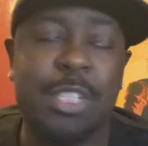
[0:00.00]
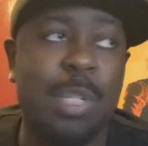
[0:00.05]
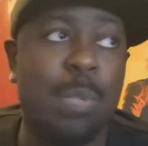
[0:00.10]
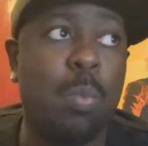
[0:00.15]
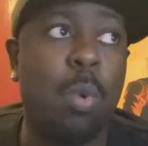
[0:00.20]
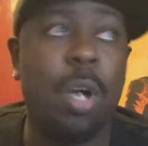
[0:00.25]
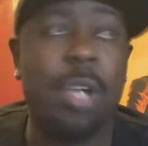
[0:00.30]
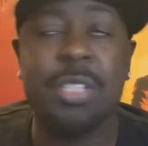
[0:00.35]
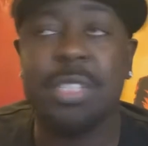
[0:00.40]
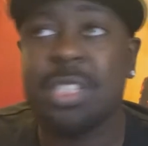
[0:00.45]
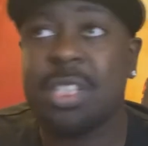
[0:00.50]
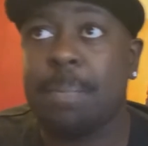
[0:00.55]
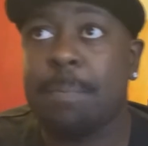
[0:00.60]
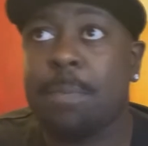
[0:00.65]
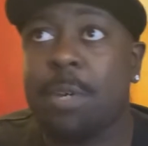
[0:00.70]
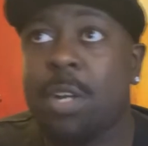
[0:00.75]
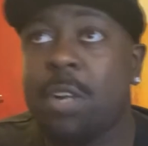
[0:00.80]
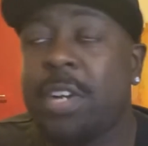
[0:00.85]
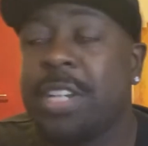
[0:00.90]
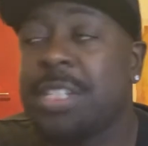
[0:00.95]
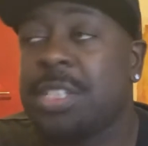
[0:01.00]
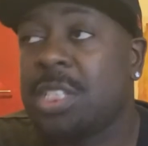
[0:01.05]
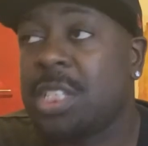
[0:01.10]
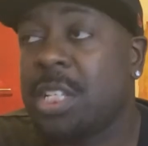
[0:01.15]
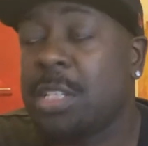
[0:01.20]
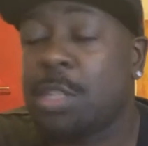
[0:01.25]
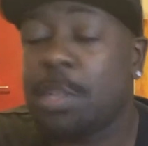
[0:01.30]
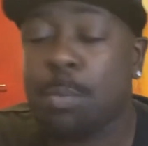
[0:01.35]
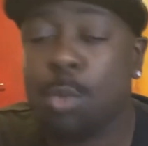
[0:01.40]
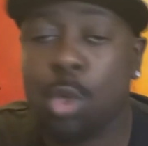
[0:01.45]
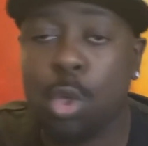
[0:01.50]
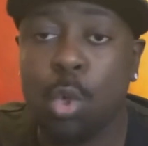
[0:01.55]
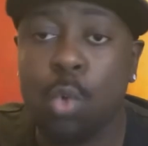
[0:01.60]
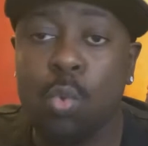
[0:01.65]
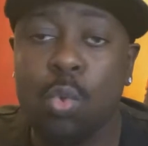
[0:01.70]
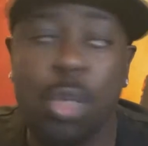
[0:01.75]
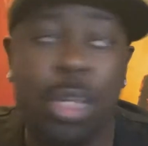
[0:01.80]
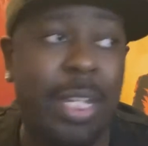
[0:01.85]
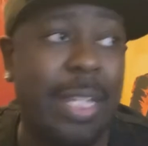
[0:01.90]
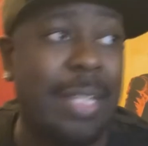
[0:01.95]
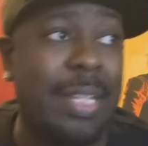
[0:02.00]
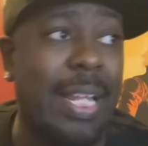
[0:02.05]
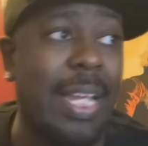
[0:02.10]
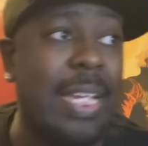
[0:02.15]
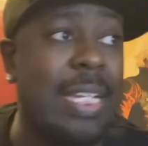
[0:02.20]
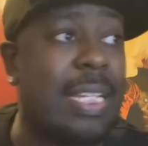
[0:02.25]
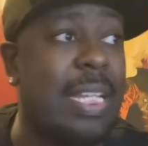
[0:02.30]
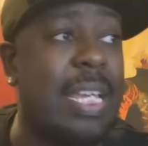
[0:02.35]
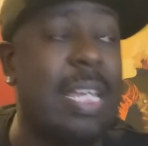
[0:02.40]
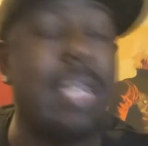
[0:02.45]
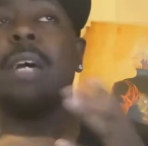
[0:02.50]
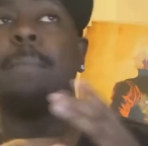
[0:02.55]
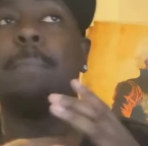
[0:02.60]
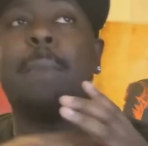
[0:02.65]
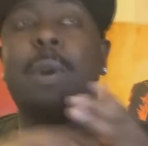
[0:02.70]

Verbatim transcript: she was, some crazy, some cool looking lady.